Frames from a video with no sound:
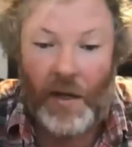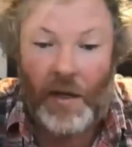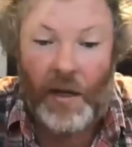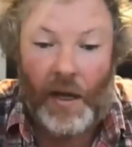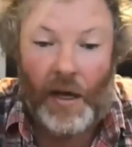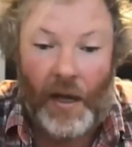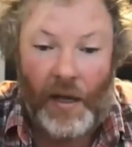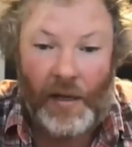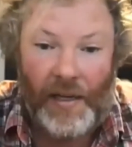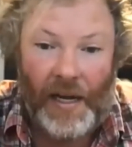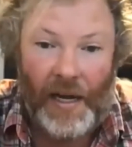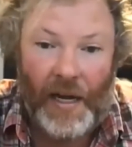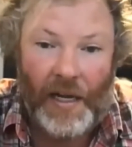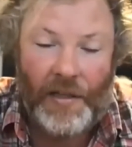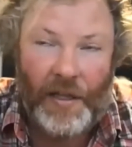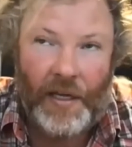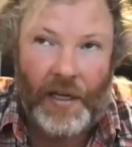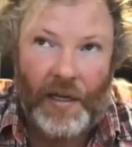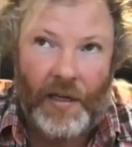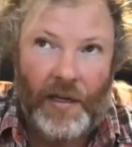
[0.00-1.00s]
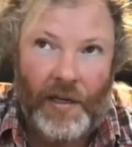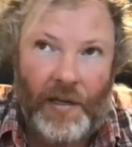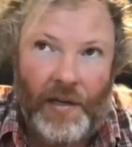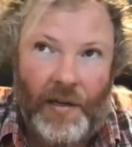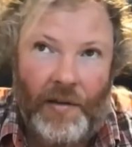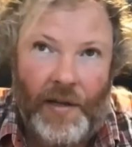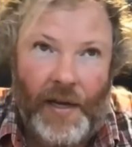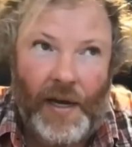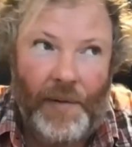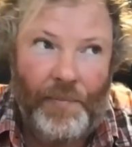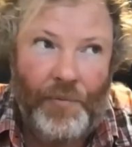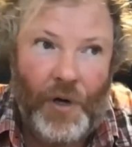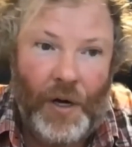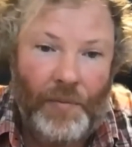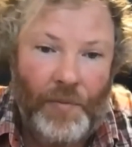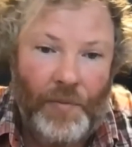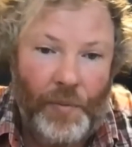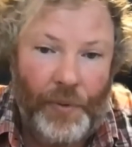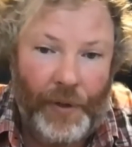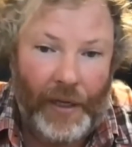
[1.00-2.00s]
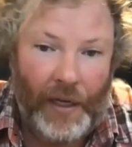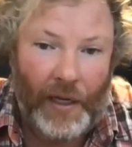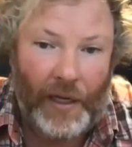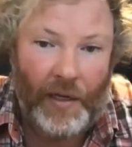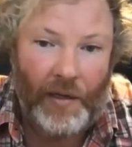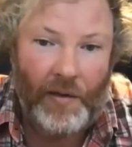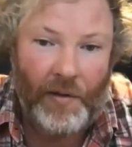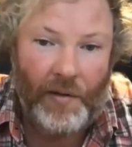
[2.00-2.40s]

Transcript: I think that probably